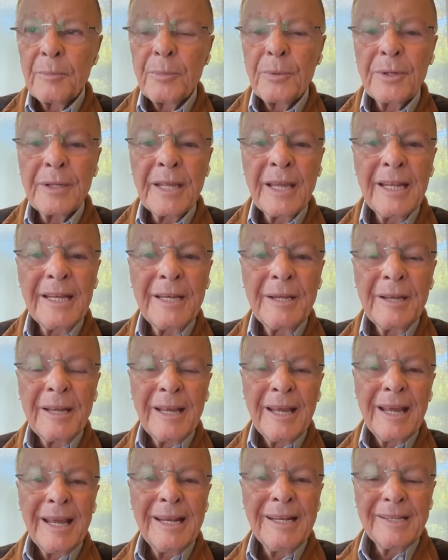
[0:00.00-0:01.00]

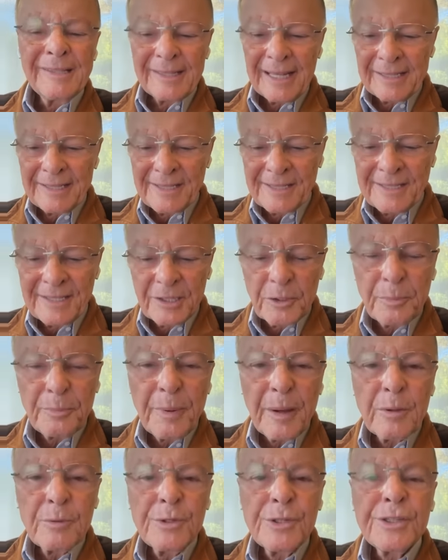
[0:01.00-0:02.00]
Because
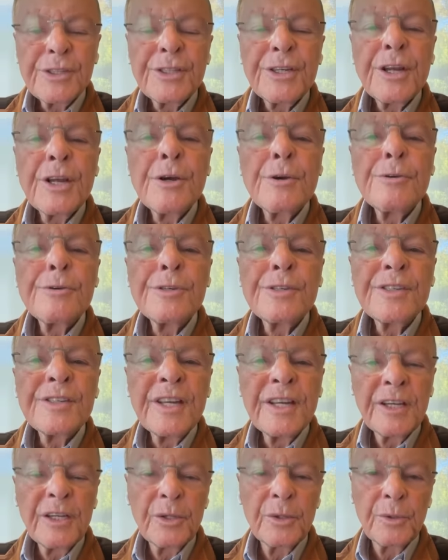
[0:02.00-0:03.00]
he's
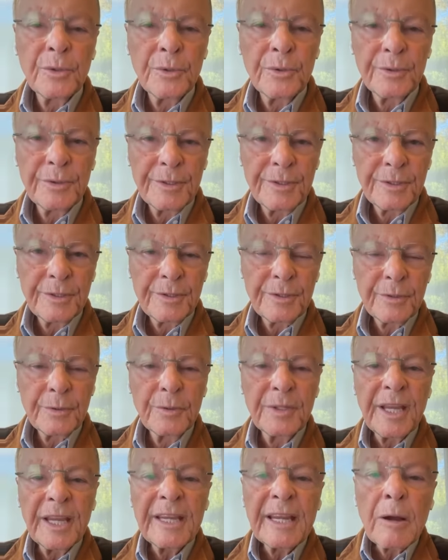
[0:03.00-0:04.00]
speaking to his
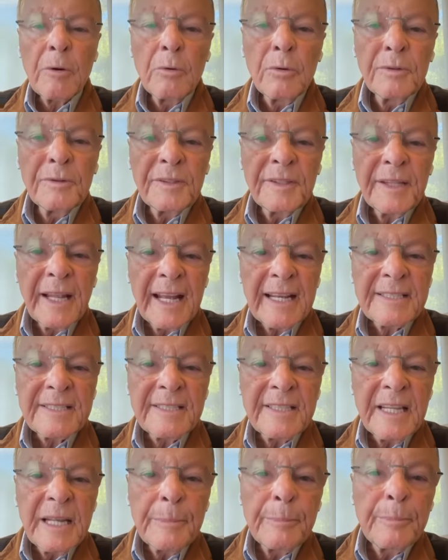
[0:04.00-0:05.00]
followers.
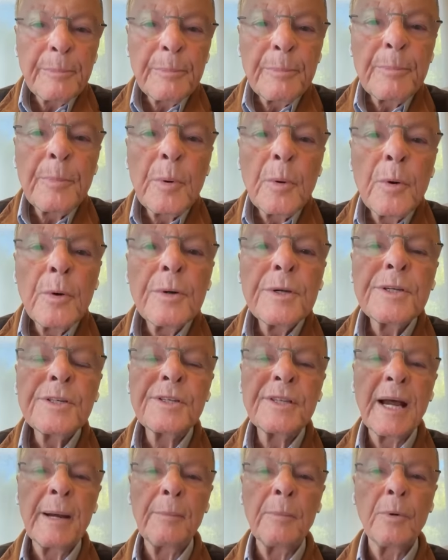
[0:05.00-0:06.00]
What
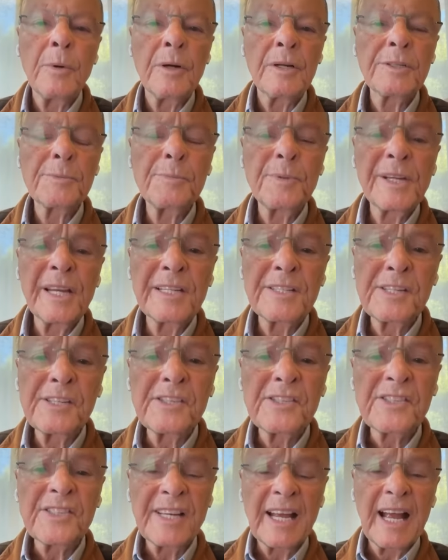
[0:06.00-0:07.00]
happens after
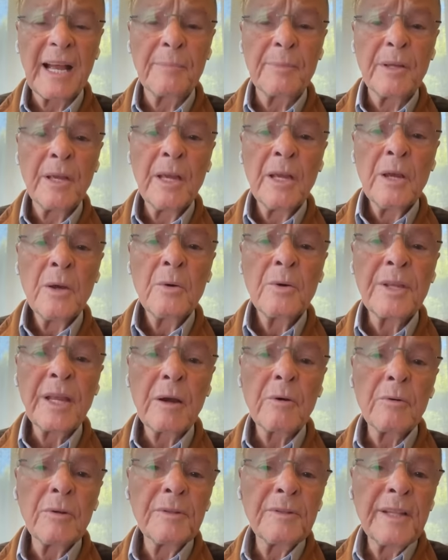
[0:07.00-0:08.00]
death?
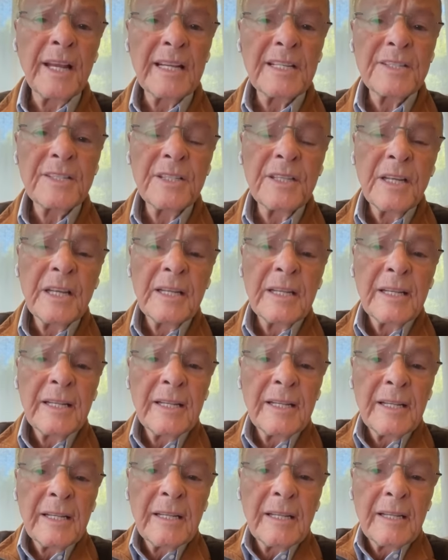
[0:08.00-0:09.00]
Because we know
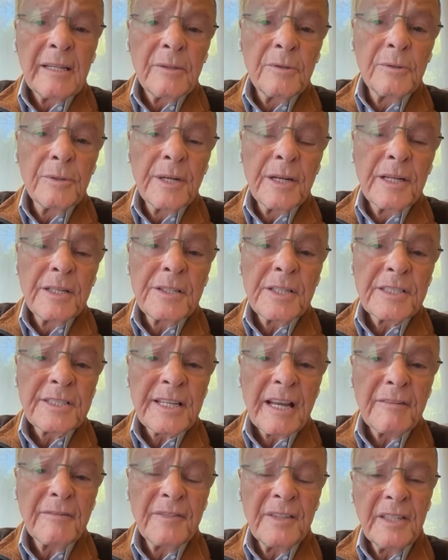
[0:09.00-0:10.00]
what
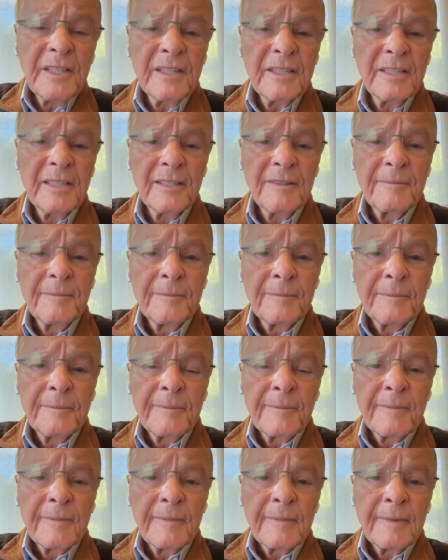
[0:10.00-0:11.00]
happens throughout
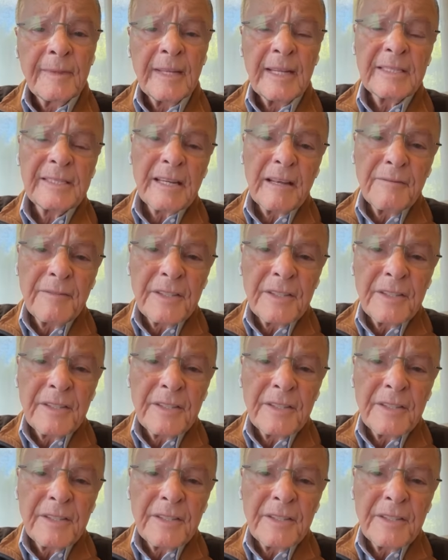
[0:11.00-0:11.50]
this life.